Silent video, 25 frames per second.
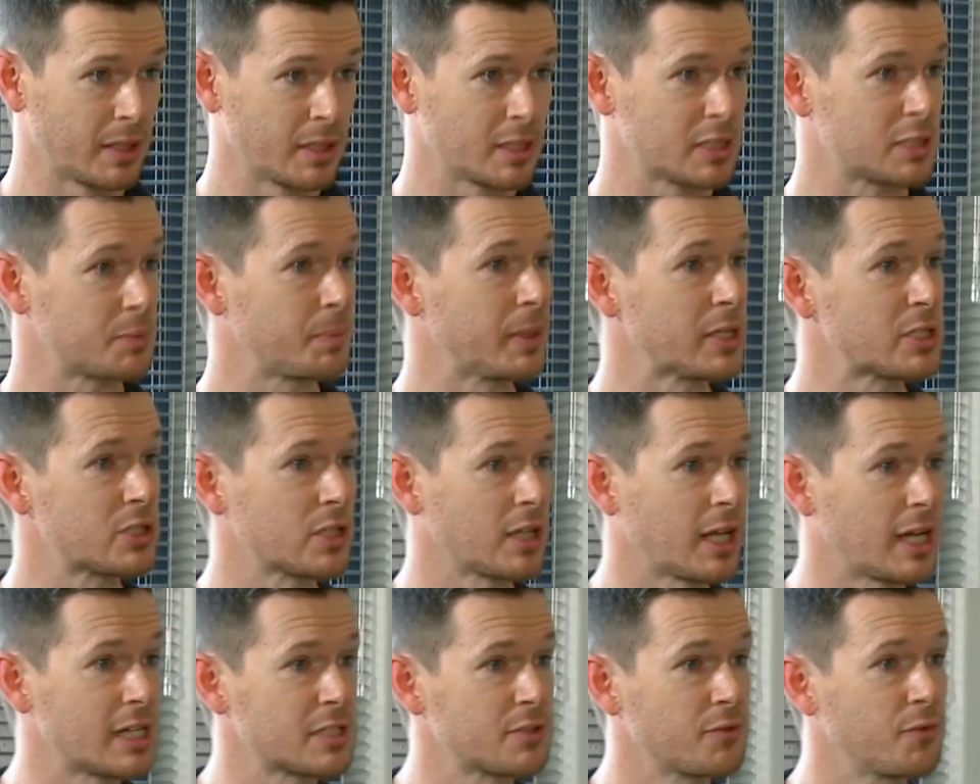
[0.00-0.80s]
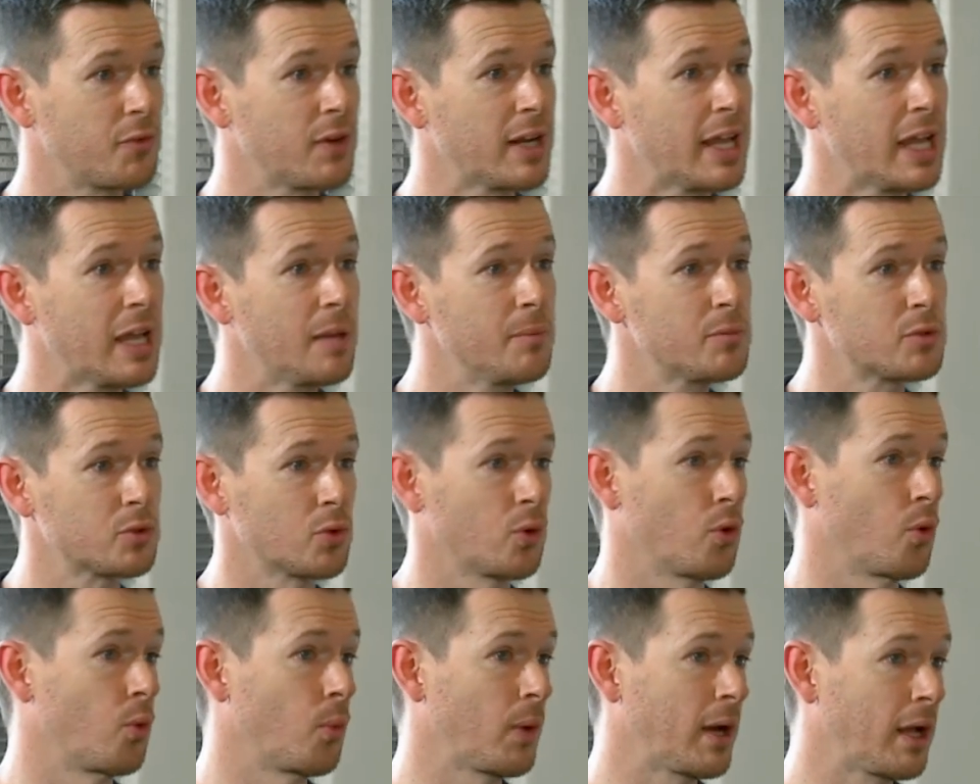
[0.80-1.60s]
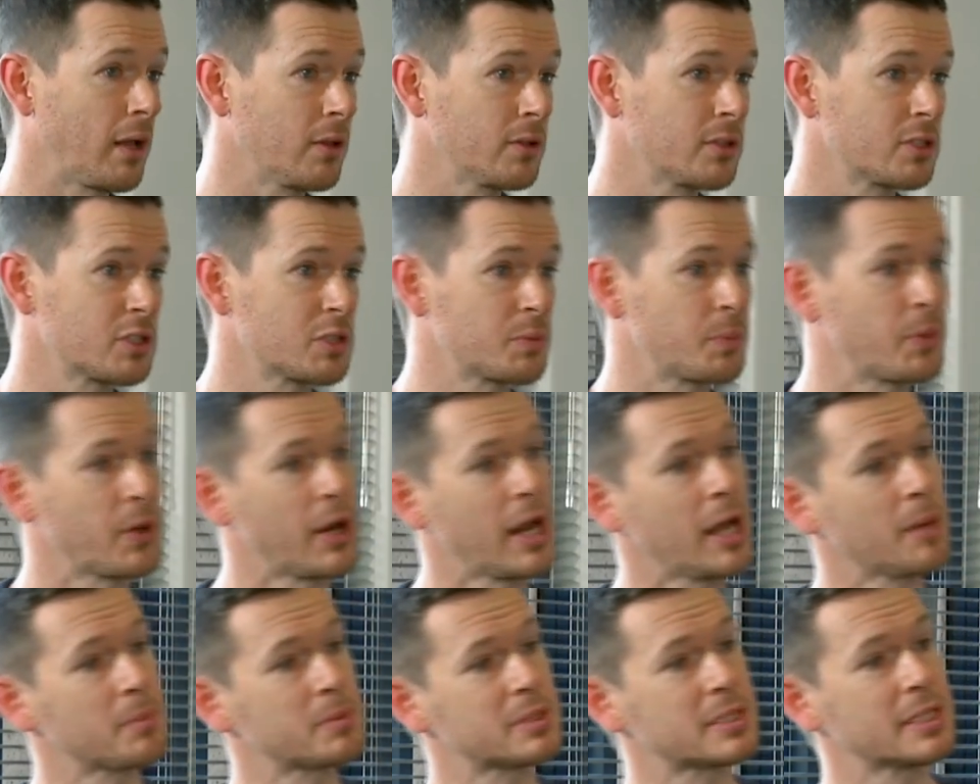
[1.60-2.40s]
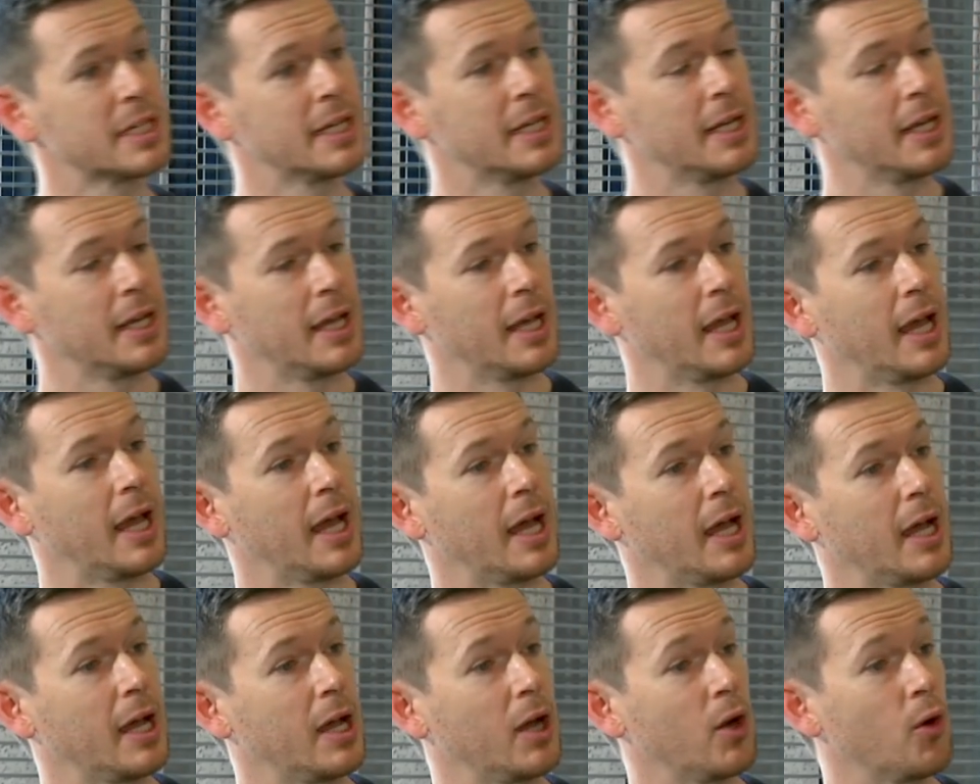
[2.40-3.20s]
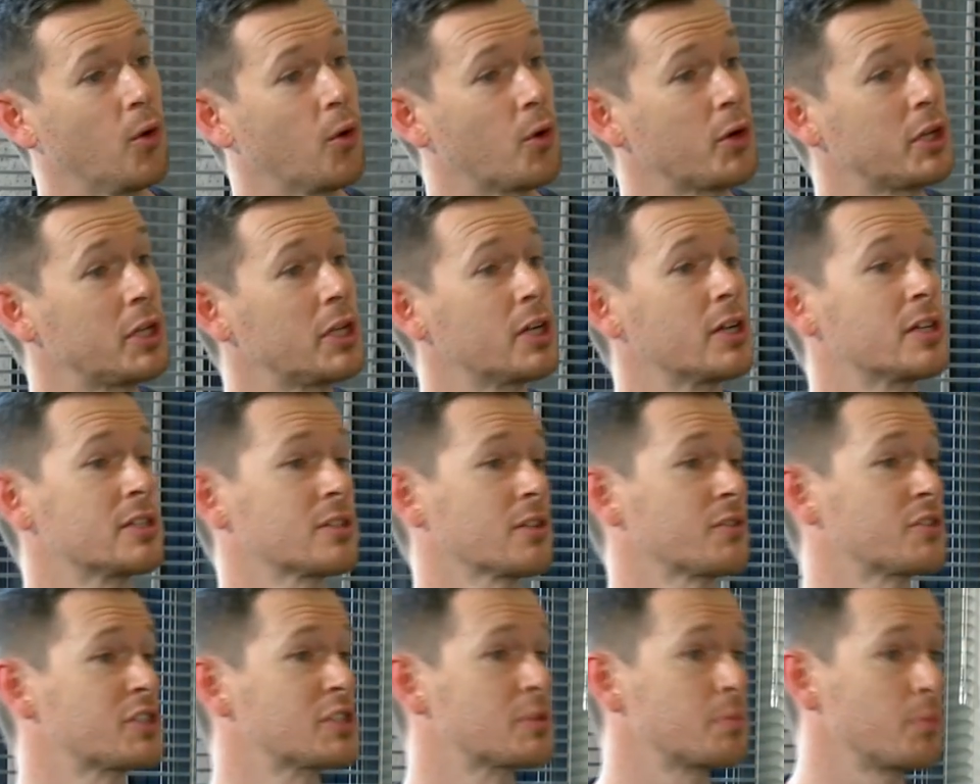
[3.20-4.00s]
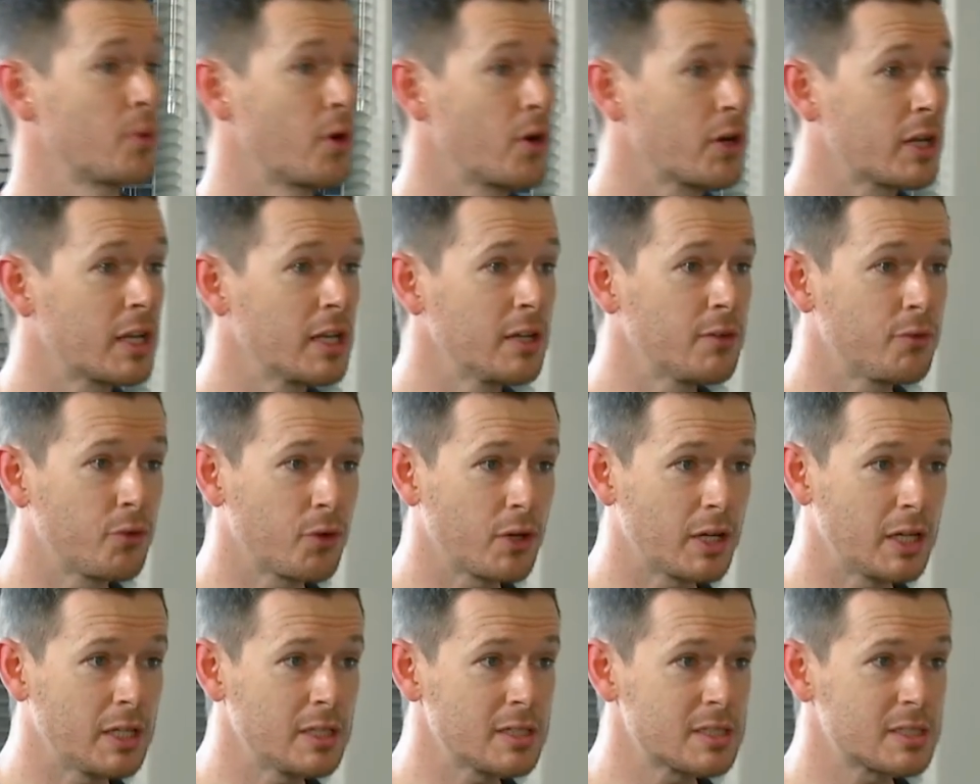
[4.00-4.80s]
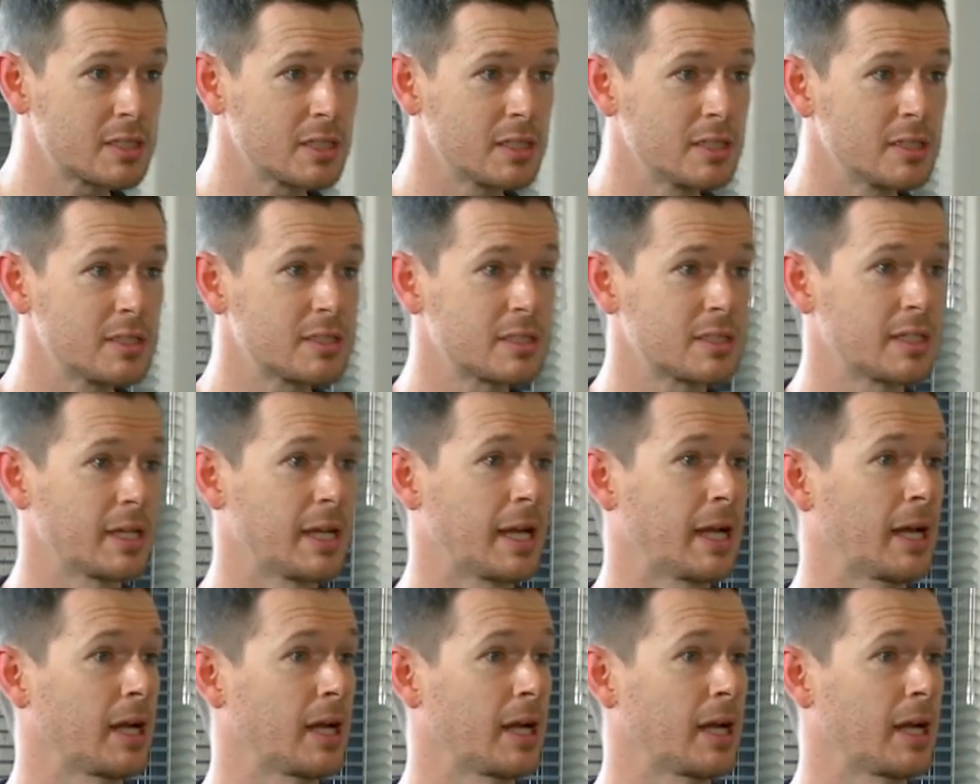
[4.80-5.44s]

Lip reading: specialized flames, or welders perhaps, or years of smoking, for instance,